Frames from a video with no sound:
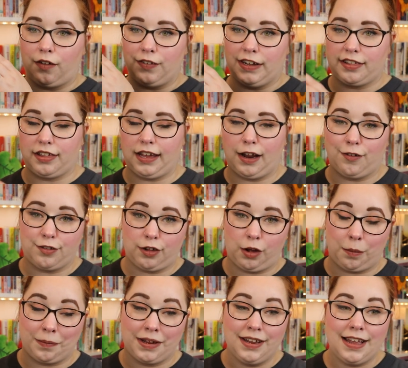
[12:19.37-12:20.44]
Obviously, I have
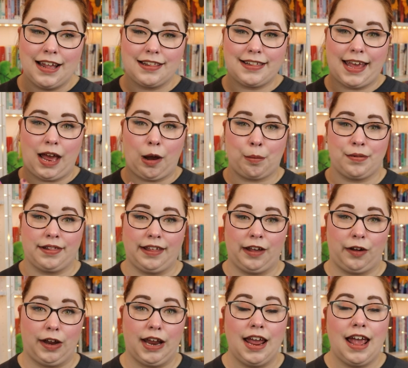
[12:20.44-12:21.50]
some tabs
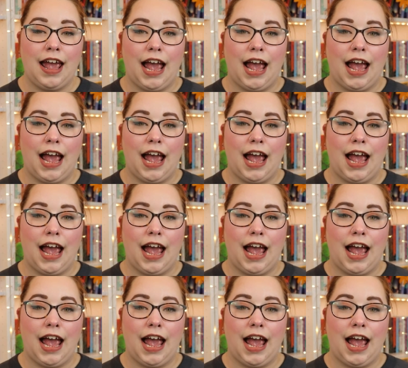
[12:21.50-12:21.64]
there.